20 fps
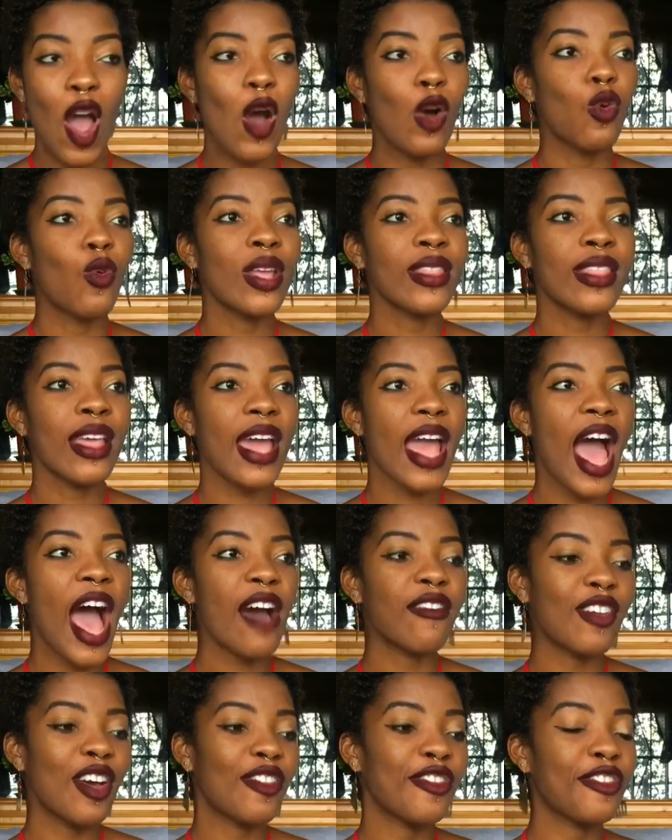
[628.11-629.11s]
When they
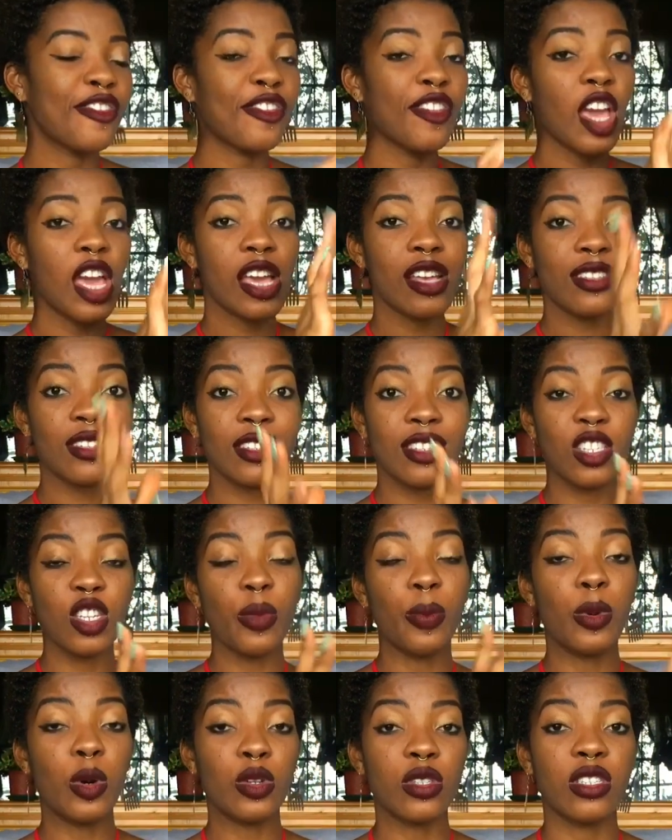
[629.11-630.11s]
have a face to
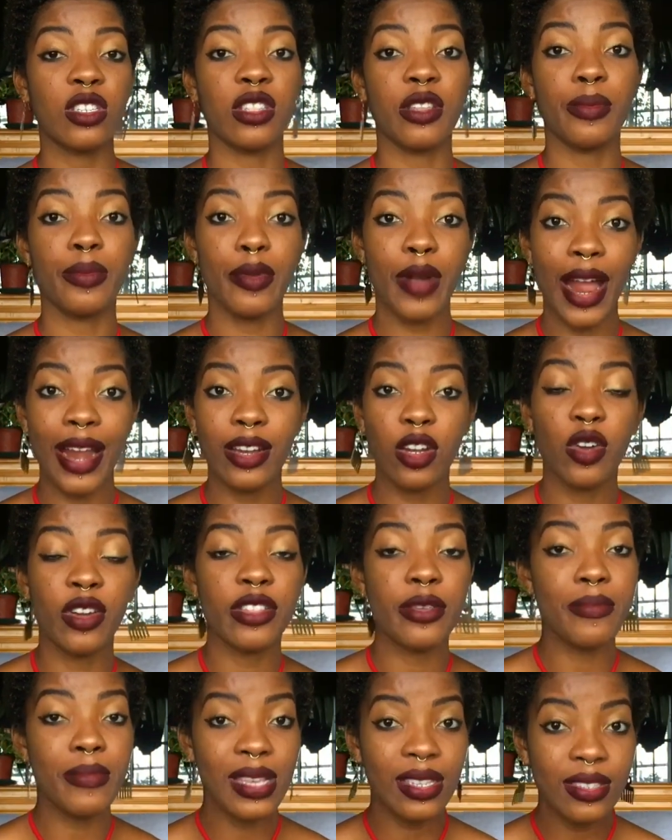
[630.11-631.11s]
put to the brand or
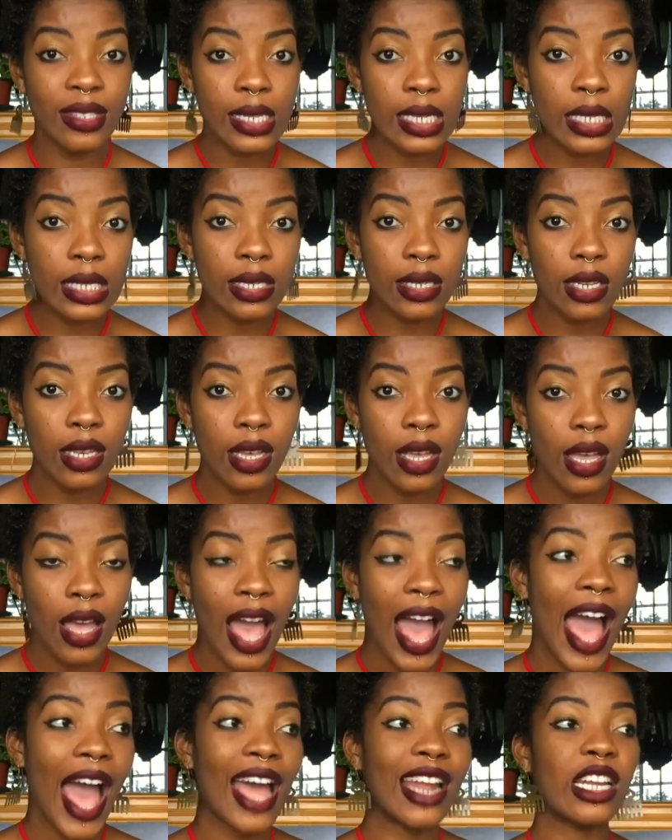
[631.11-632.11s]
the business,
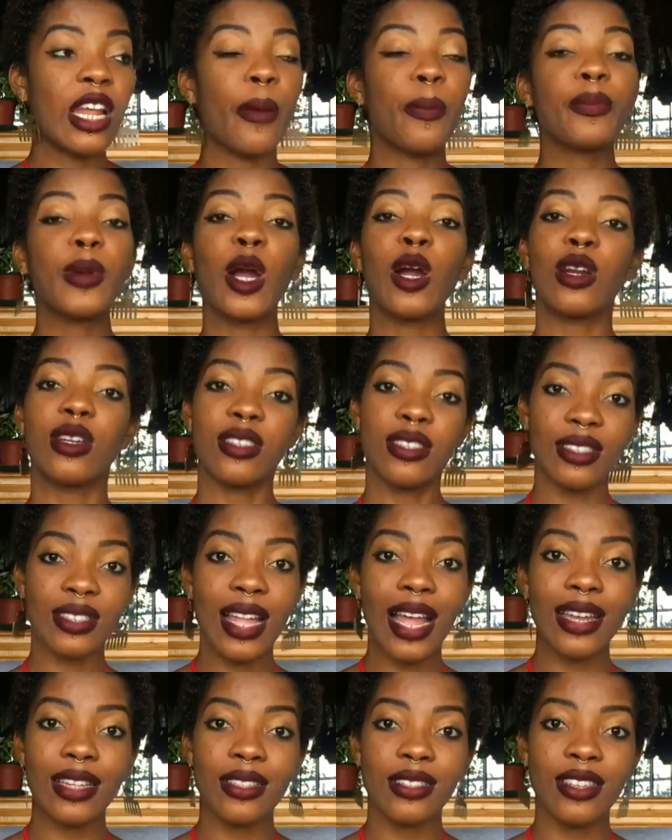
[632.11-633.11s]
and a
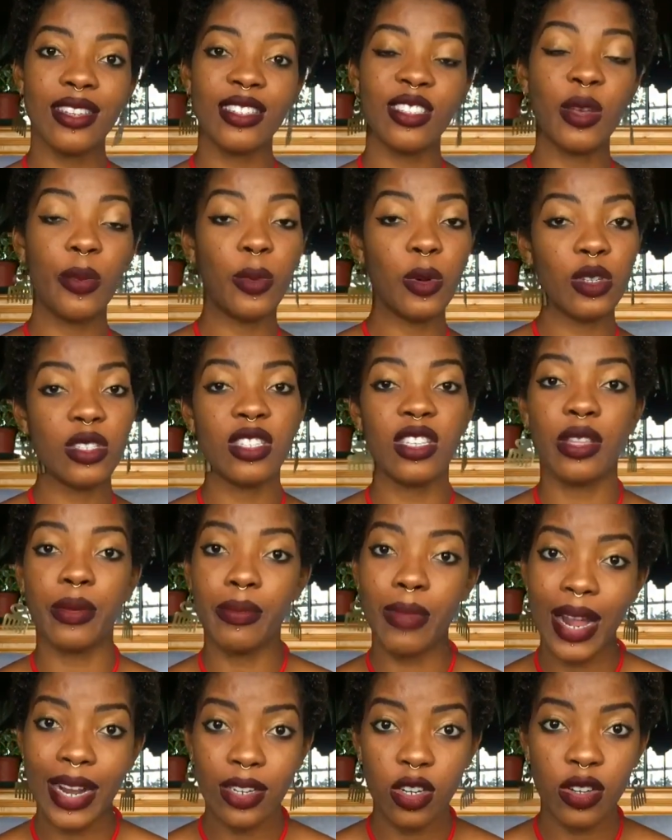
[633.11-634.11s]
personality to put to the
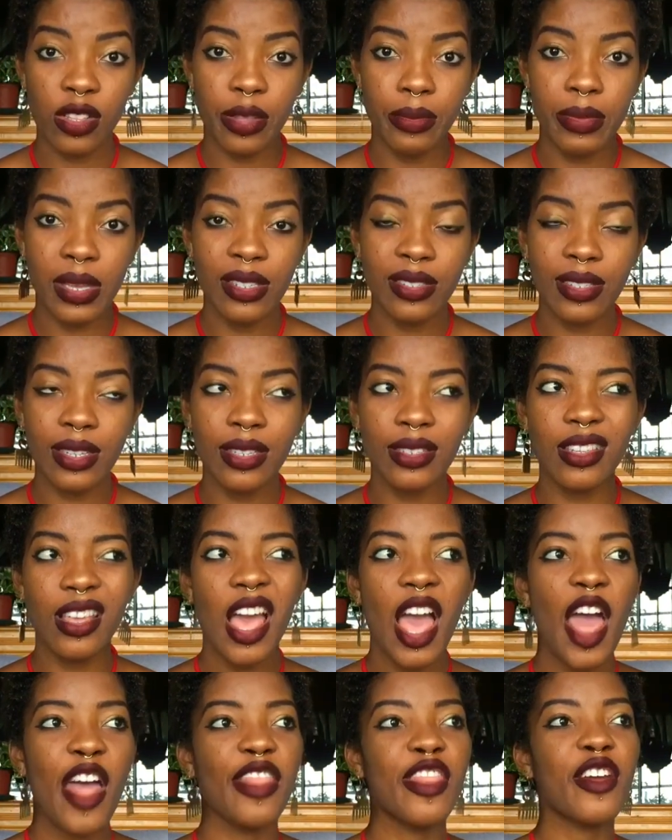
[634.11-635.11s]
brand or the business,
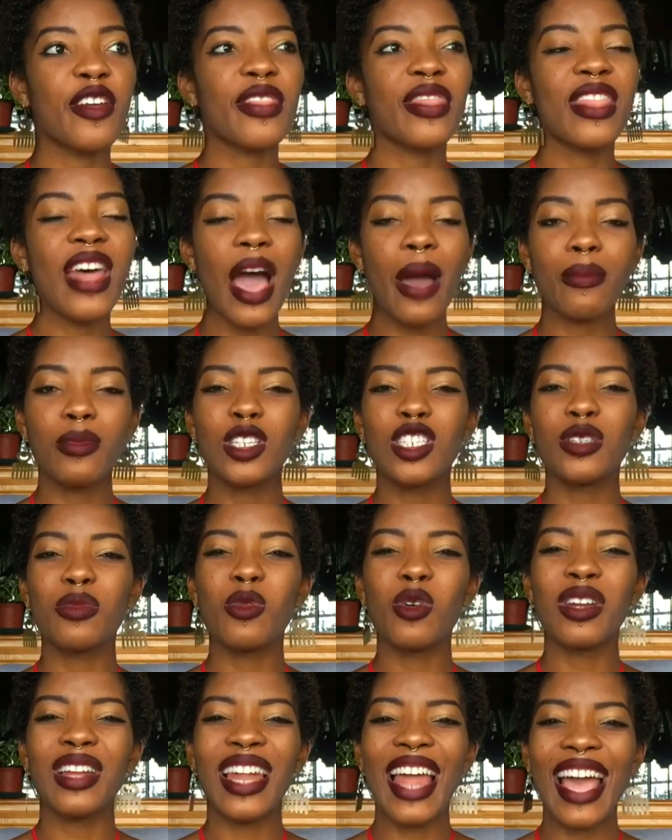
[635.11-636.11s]
they're that much
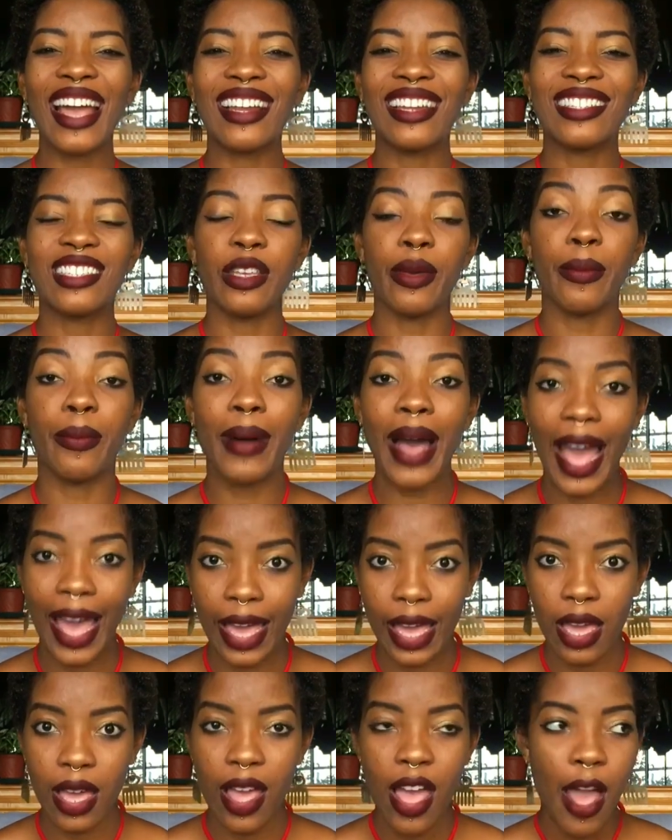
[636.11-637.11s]
more likely to
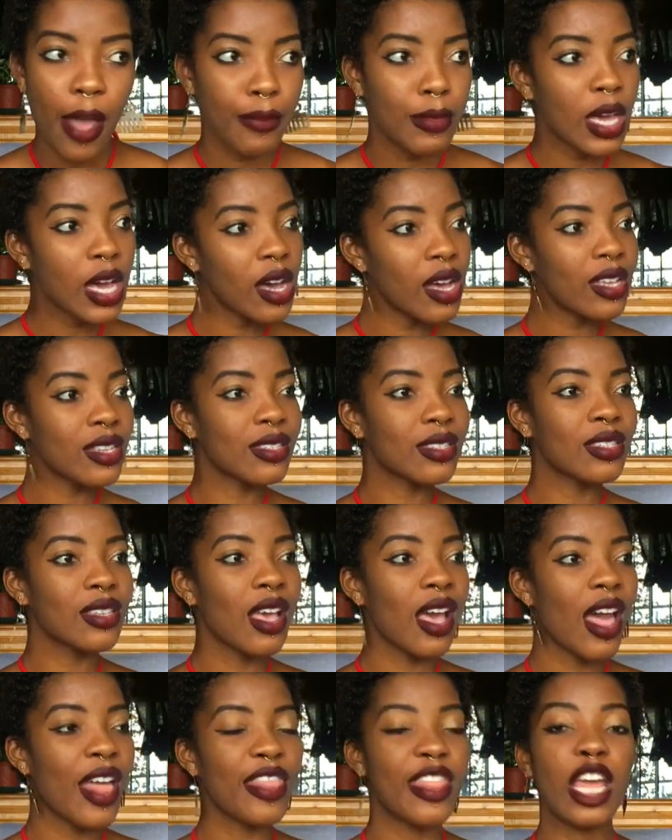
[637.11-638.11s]
buy because
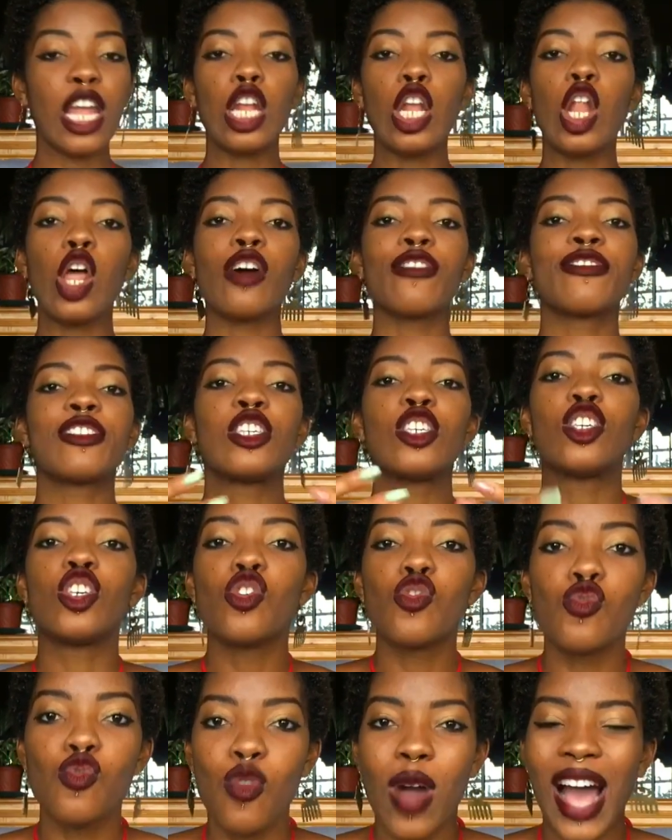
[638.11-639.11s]
they love
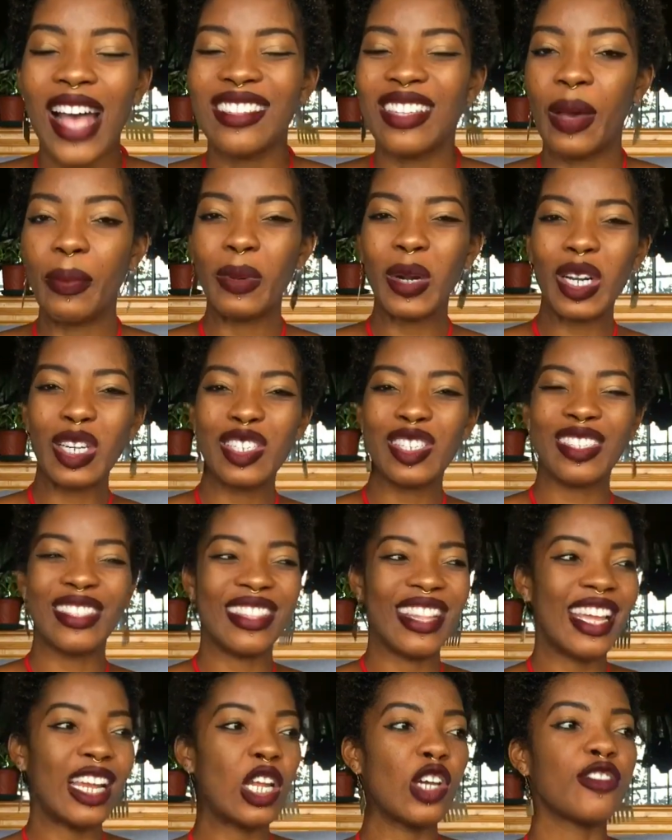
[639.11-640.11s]
you as a person.
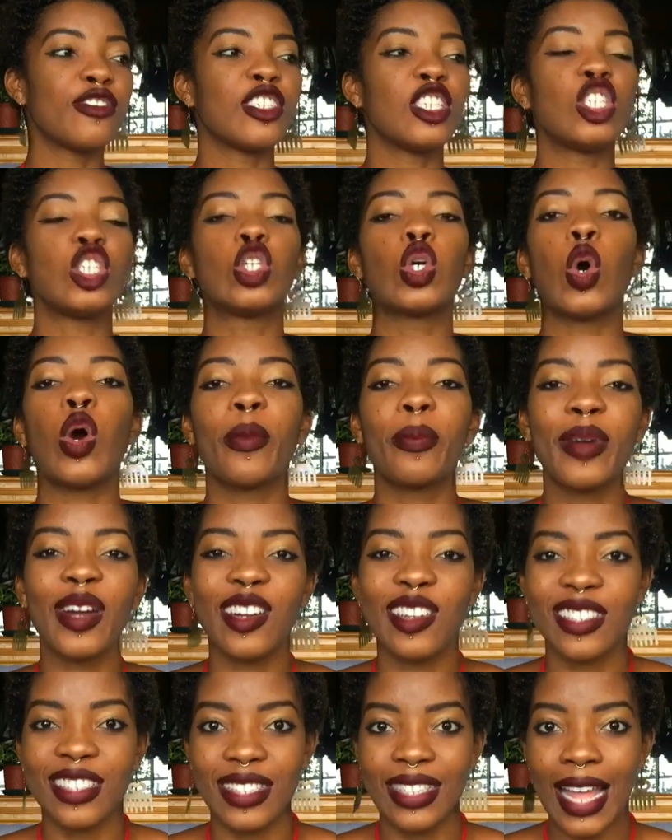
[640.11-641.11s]
They love your
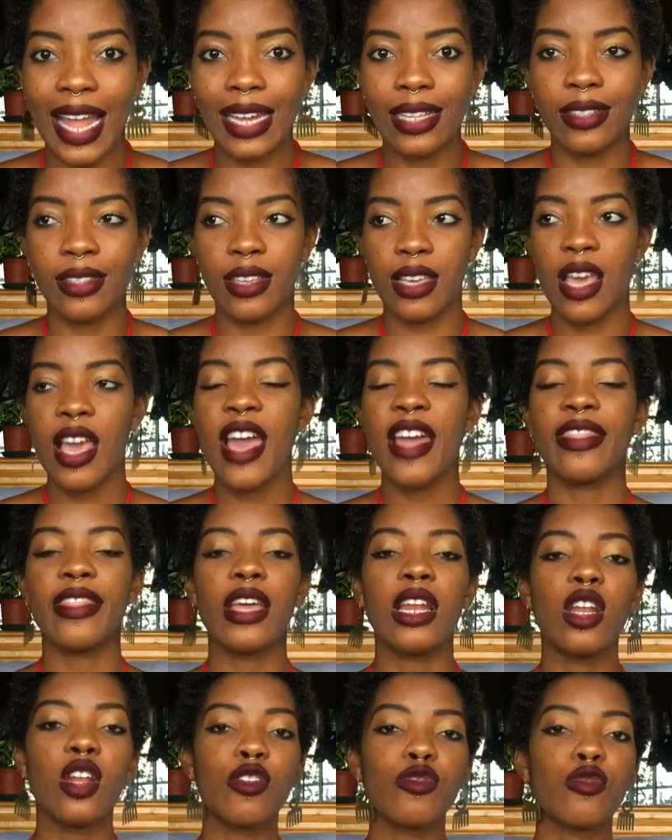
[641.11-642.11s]
personality.
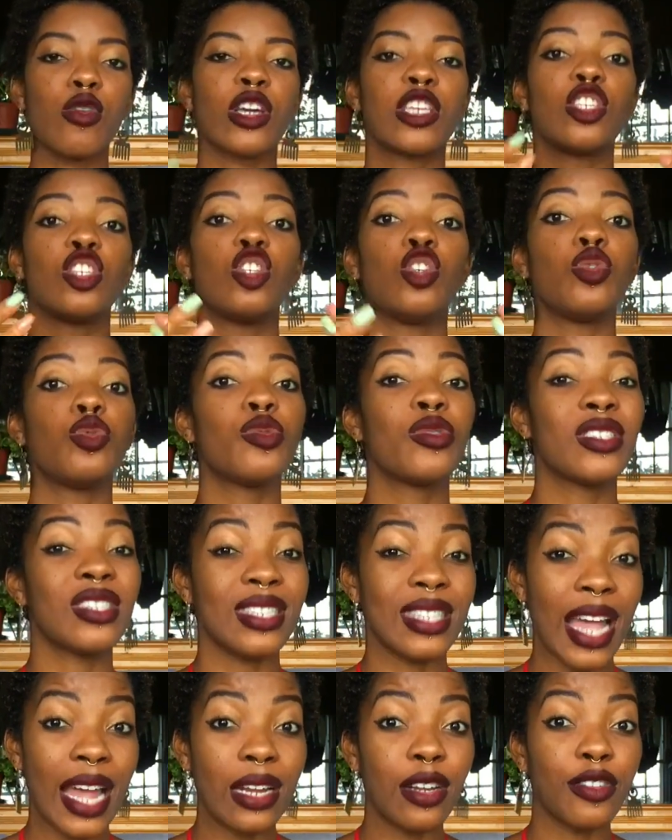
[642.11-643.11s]
They love what you
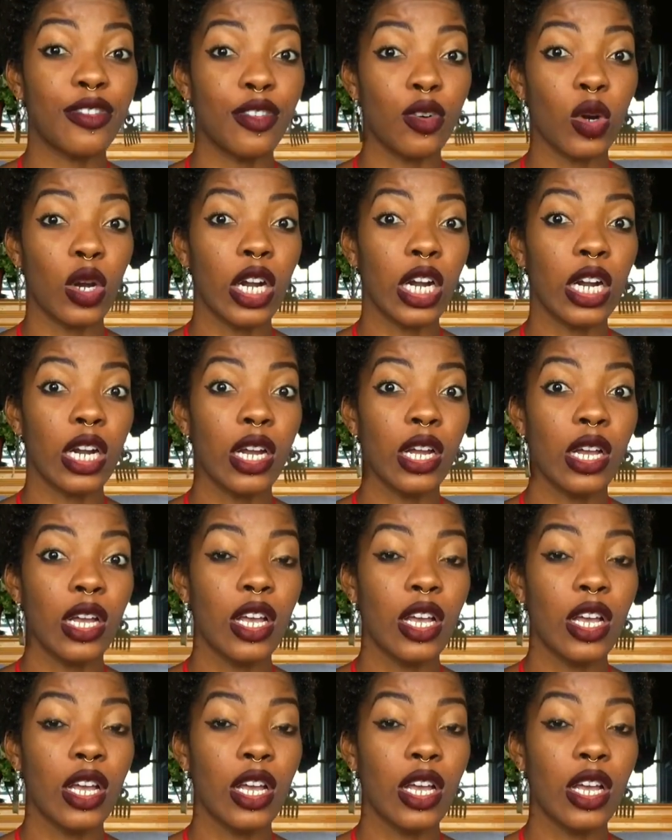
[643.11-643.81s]
stand for.